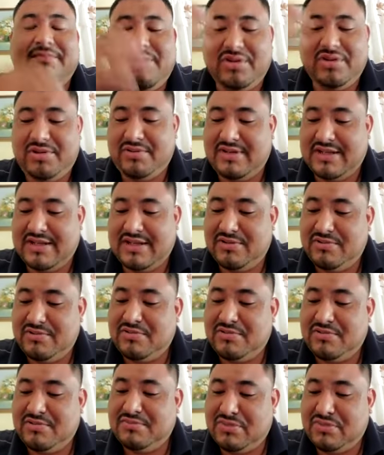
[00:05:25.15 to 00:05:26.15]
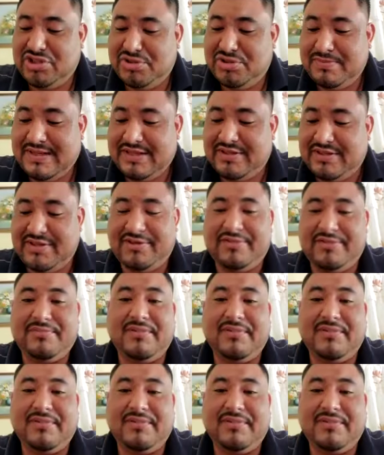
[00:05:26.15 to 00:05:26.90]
but you can do much better.